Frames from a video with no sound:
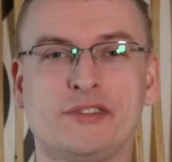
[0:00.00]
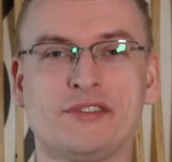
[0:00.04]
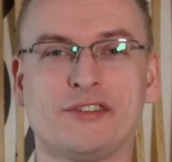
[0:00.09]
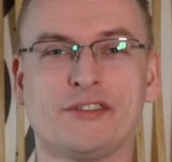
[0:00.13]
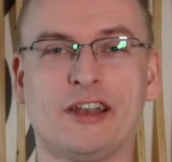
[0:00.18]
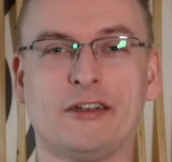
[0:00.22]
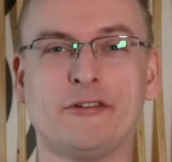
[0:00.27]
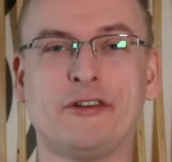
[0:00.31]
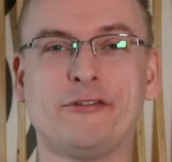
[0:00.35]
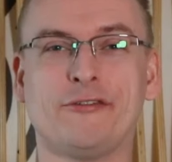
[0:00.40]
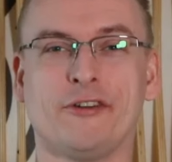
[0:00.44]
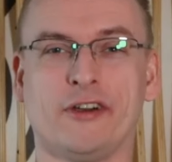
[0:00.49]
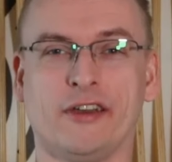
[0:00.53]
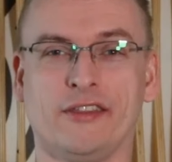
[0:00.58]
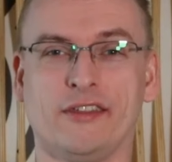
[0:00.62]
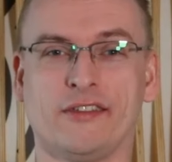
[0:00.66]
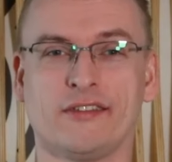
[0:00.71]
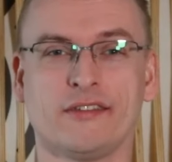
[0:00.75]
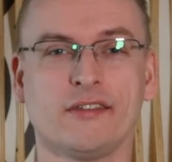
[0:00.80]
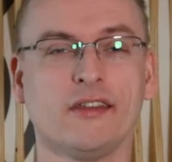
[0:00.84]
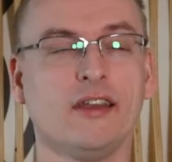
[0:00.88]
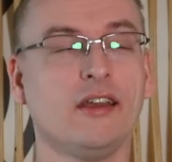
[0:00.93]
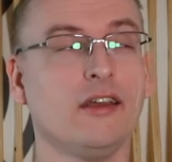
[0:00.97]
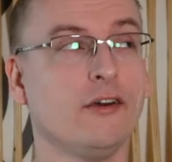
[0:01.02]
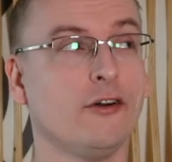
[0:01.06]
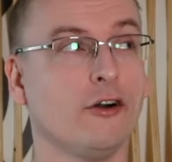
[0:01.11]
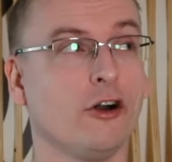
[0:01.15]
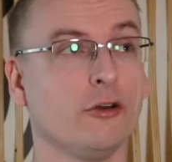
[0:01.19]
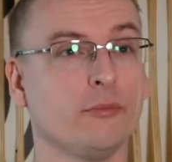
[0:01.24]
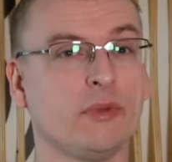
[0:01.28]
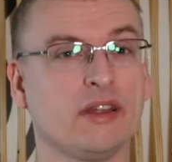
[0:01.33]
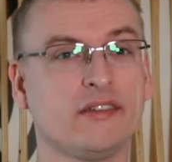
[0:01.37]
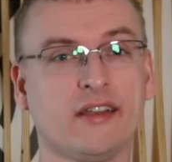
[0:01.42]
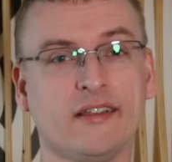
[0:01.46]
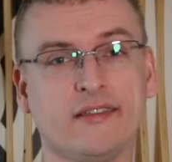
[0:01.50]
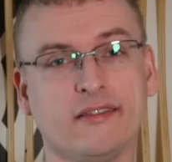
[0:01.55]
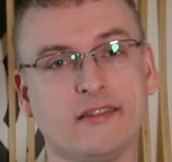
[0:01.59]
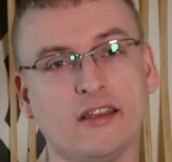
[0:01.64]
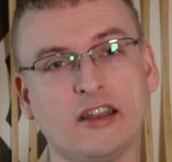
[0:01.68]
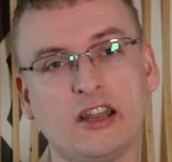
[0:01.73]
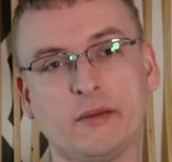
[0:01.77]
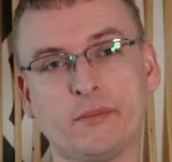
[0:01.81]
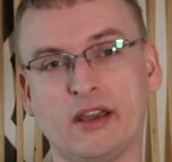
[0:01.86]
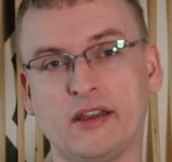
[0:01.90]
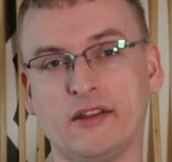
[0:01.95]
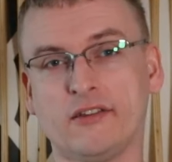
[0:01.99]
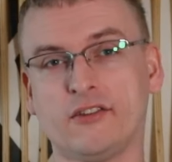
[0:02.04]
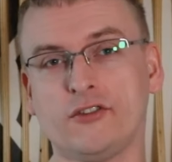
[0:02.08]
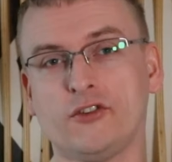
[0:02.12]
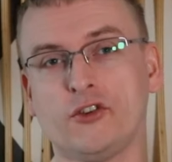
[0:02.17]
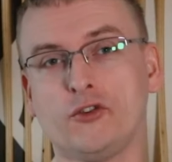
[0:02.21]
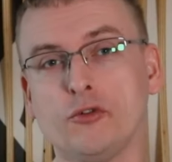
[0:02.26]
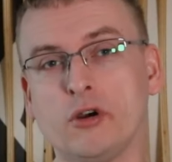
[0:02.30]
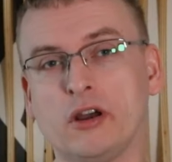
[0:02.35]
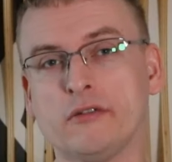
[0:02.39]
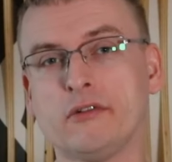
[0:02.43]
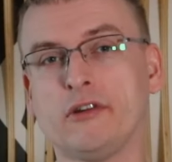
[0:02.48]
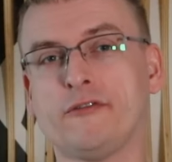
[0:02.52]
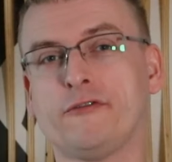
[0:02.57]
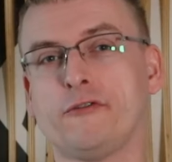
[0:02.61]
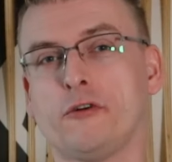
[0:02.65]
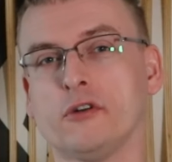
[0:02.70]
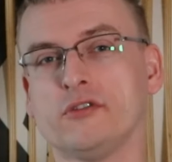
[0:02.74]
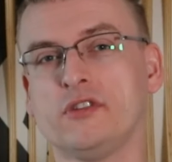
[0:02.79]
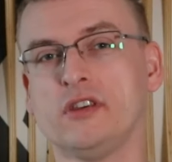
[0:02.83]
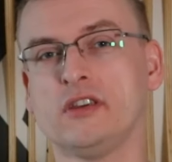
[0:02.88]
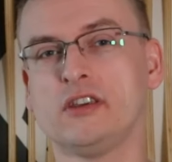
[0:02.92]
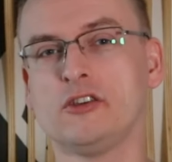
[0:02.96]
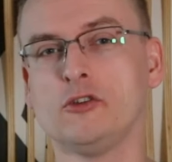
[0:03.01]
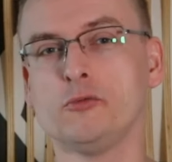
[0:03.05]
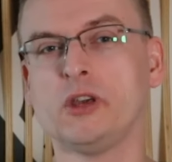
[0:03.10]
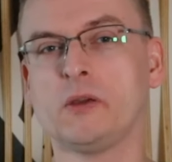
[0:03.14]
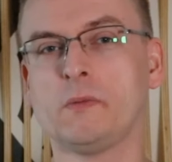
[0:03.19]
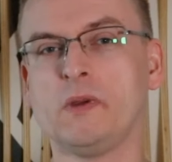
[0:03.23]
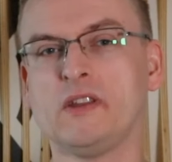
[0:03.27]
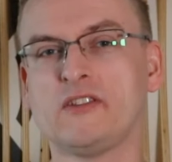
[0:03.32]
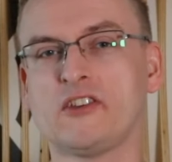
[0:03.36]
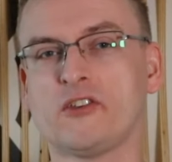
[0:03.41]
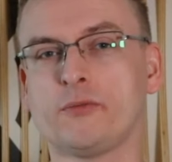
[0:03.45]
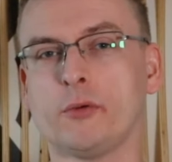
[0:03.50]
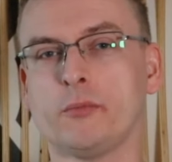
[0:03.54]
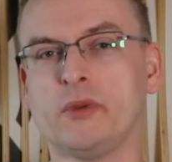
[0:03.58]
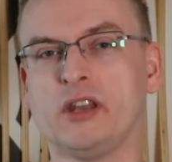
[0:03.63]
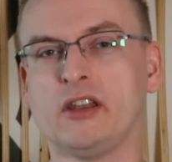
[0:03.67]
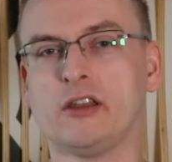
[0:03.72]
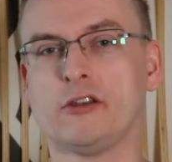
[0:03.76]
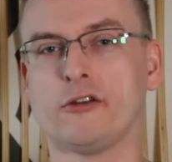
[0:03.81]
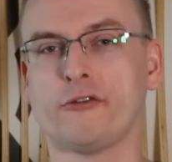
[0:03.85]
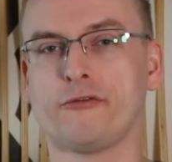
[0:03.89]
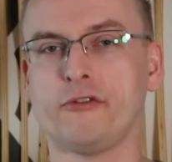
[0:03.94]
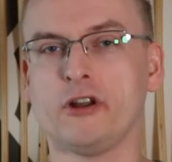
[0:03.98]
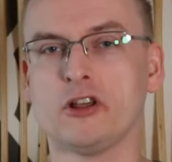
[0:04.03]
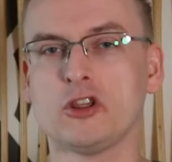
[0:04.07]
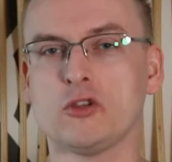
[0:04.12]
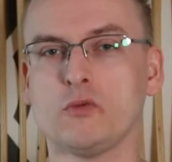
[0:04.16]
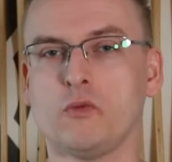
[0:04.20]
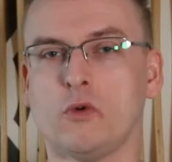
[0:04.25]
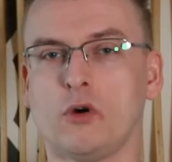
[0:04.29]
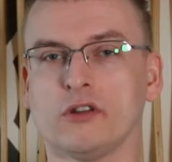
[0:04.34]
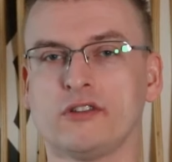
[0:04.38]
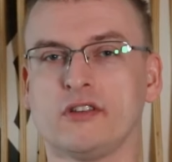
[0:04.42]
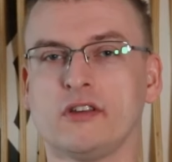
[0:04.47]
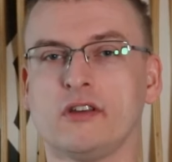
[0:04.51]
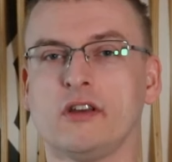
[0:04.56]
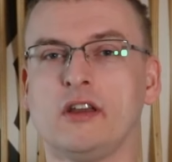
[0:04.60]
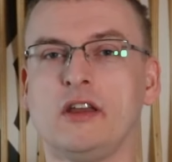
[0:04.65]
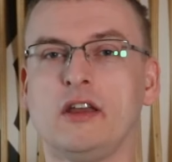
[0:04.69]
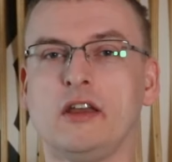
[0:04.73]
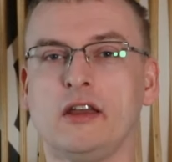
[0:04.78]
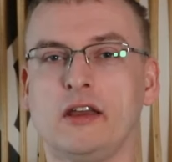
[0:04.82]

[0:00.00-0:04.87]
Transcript: to clarify this. On my test setup, I had 240 cubic meters per minute of fresh water